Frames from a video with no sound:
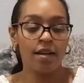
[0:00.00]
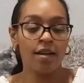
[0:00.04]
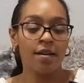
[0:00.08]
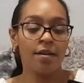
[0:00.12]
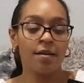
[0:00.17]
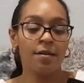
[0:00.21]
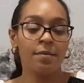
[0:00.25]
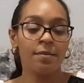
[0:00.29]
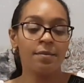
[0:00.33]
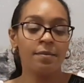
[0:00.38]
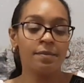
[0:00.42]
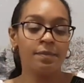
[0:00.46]

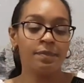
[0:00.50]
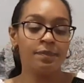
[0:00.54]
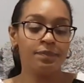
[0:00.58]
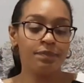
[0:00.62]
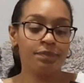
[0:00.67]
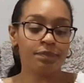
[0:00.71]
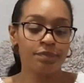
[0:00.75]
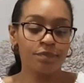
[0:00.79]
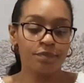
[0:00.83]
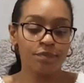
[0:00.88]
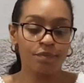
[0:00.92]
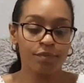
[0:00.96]
Um,
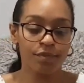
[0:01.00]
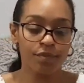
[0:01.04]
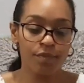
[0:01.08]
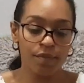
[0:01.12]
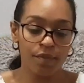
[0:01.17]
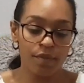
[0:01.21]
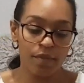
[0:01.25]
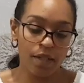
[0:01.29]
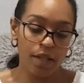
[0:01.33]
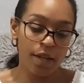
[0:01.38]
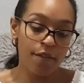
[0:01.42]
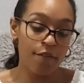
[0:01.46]

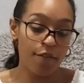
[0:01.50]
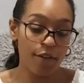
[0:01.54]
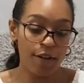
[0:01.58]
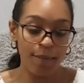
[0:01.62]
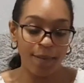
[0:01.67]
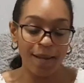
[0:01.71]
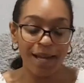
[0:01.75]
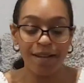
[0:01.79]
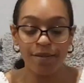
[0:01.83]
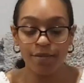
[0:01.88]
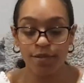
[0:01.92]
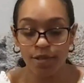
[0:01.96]
three
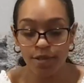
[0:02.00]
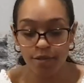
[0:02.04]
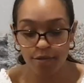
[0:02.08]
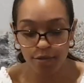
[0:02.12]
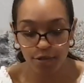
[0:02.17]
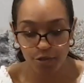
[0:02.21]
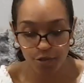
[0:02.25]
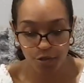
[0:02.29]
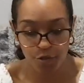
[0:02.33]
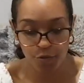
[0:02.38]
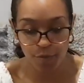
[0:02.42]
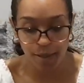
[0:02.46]
pounds,
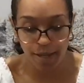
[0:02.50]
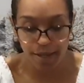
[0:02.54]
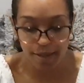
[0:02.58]
not too